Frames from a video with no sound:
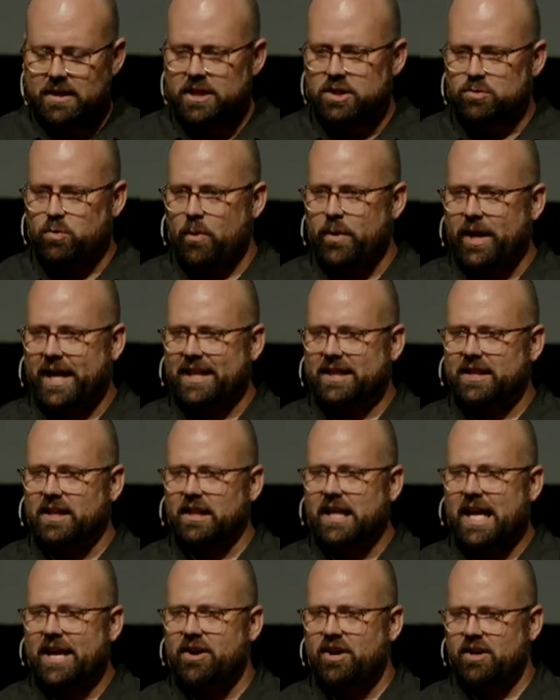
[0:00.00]
It's where we get the
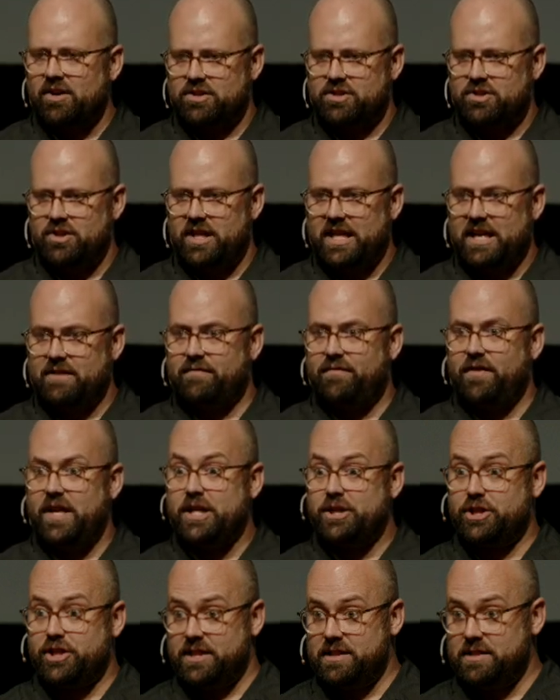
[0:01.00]
letter to the
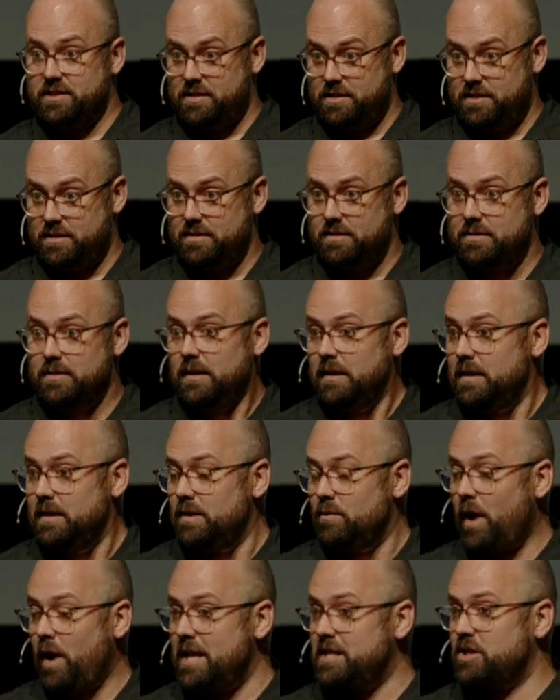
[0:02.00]
Ephesians,
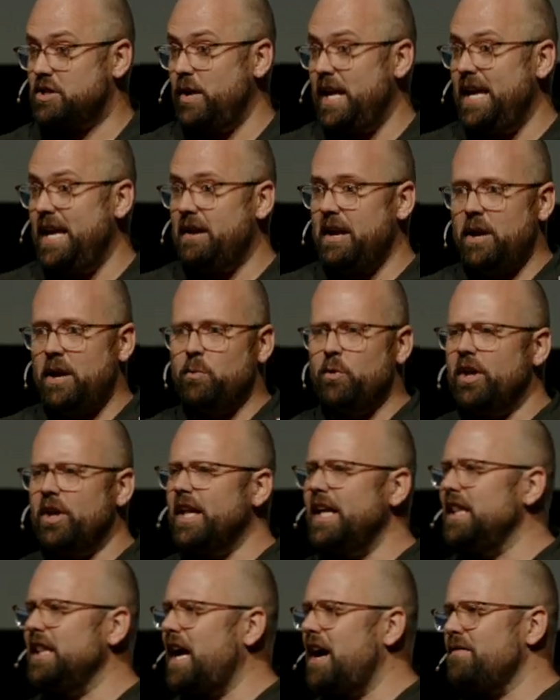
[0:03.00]
right? So he, he
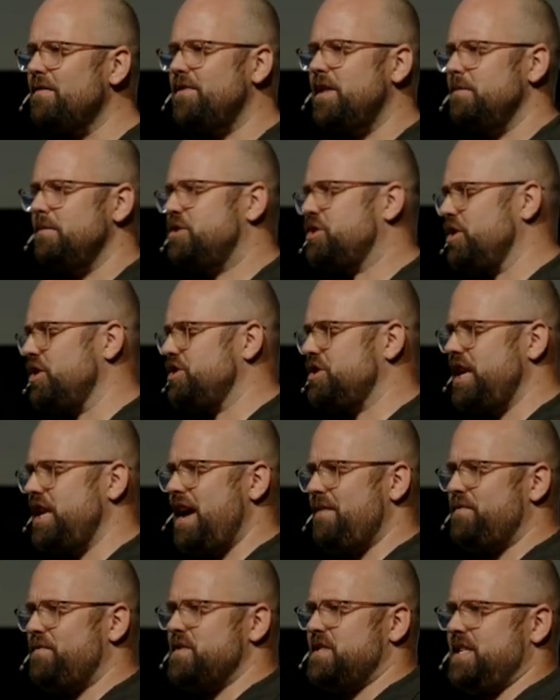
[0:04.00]
really loved the church in
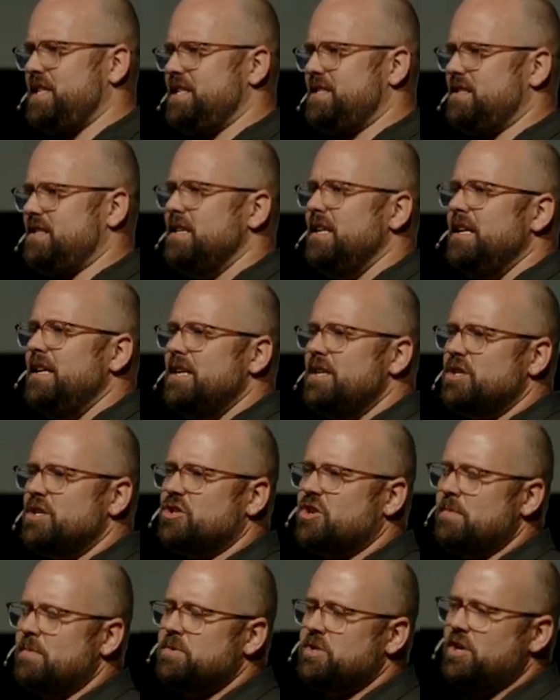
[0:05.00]
Ephesus.
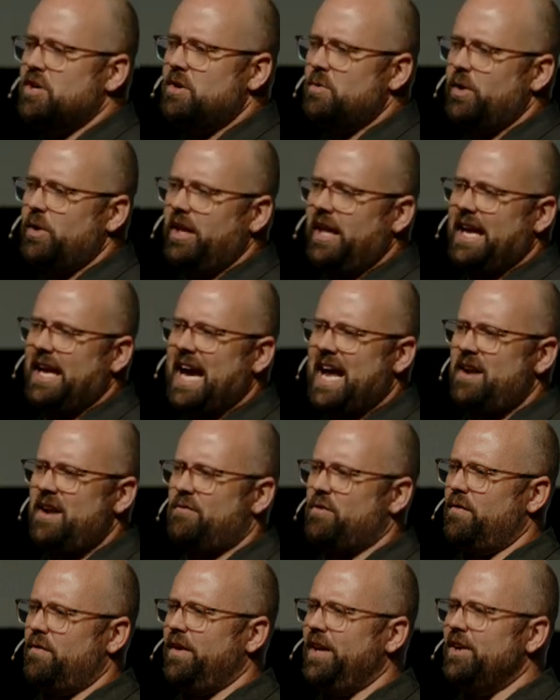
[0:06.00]
Scripture really kind of
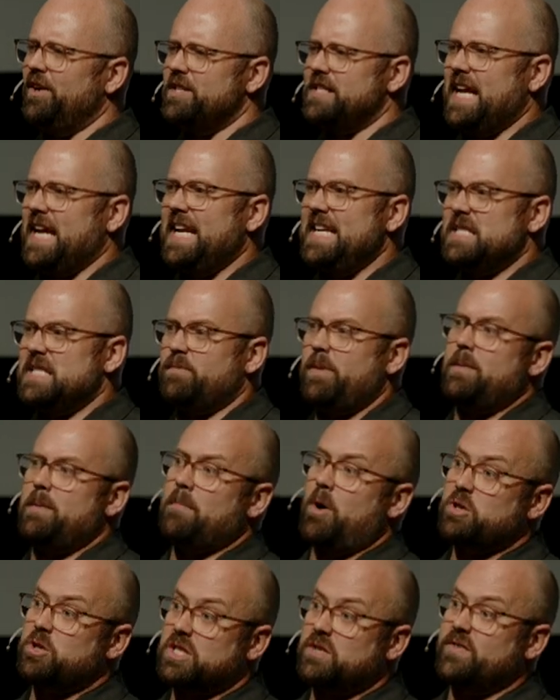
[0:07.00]
reveals that he spent
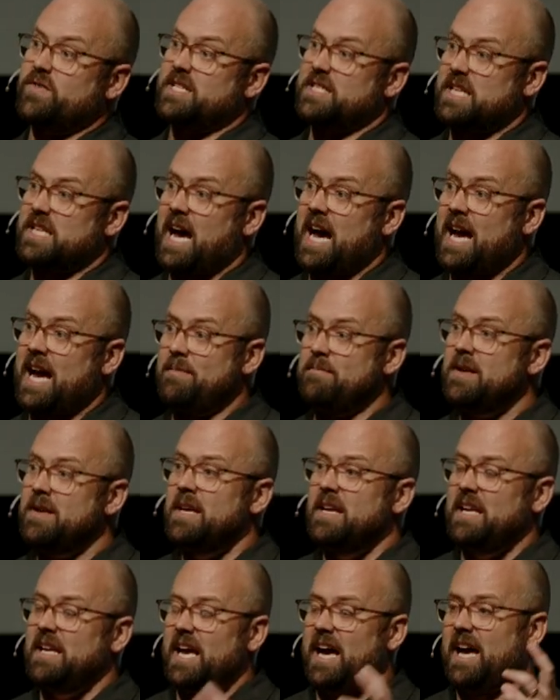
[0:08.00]
most of his time,
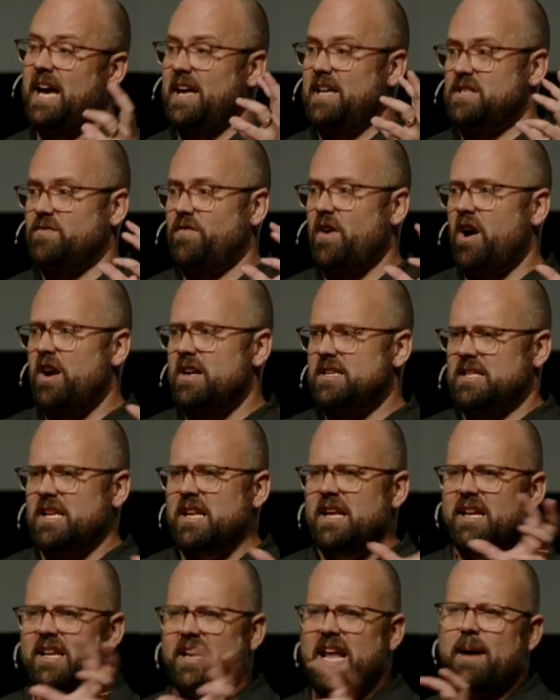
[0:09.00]
uh, as far as
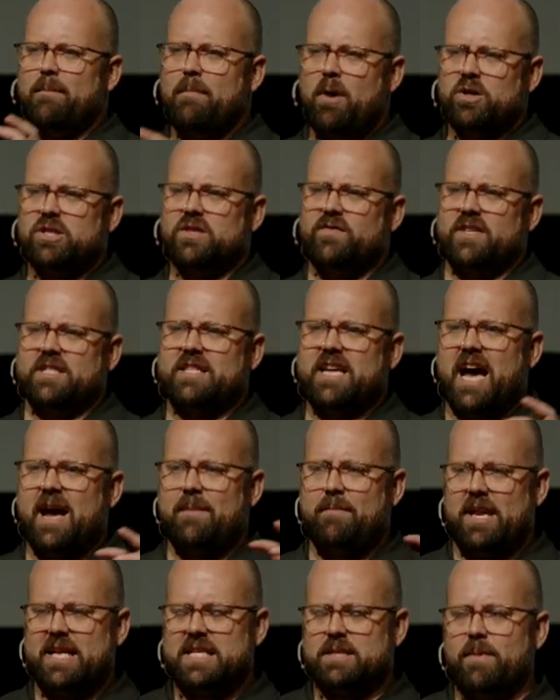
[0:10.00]
not most of his time,
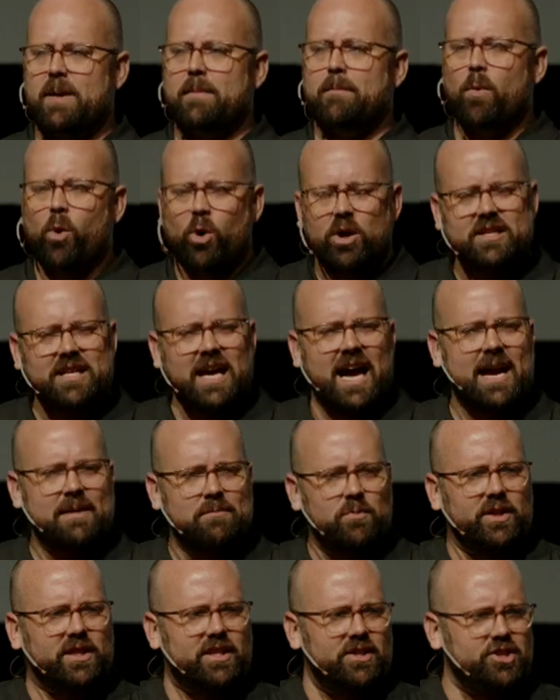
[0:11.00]
but he spent more
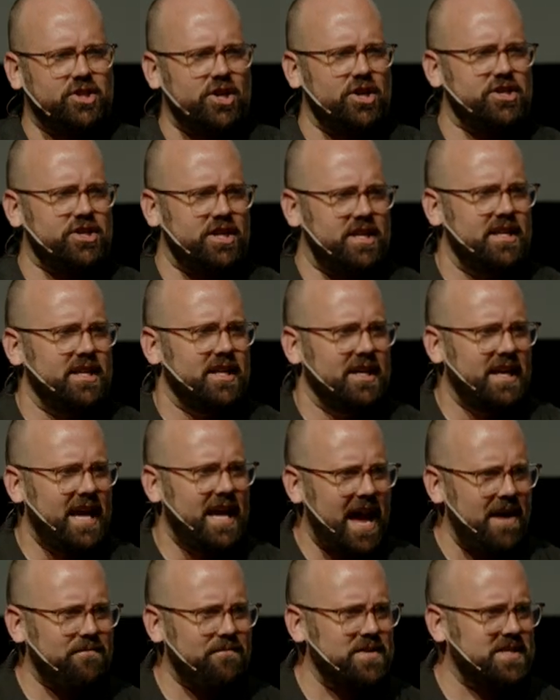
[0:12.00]
time with the church in
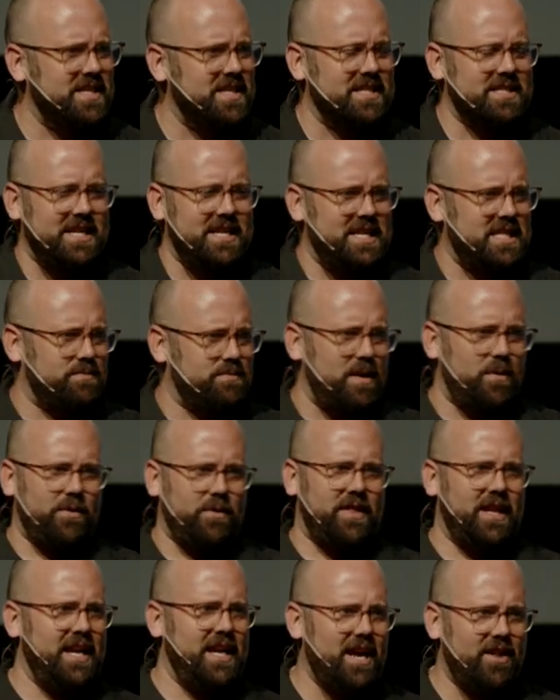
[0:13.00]
Ephesus than he spent
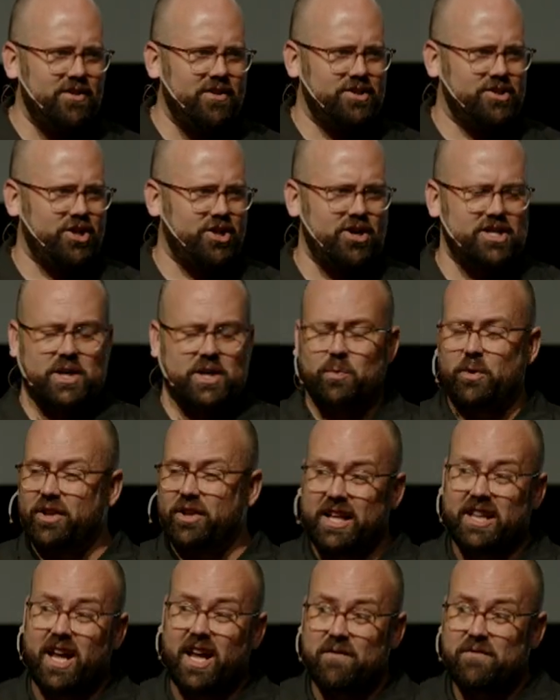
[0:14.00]
with any other church. He
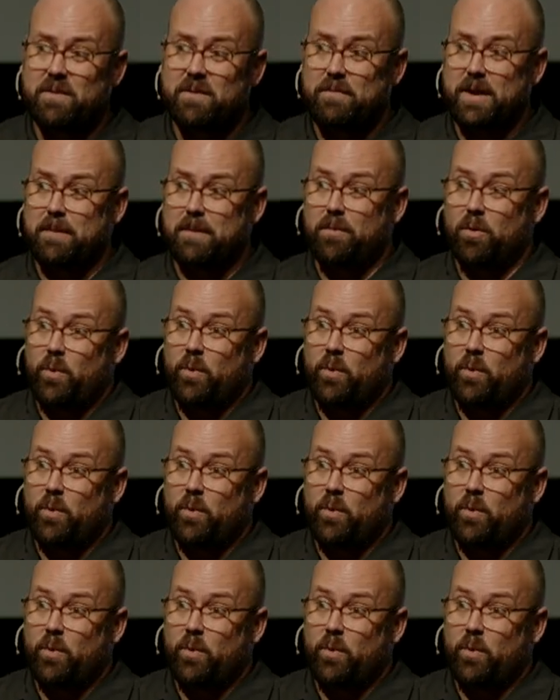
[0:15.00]
really loved the people.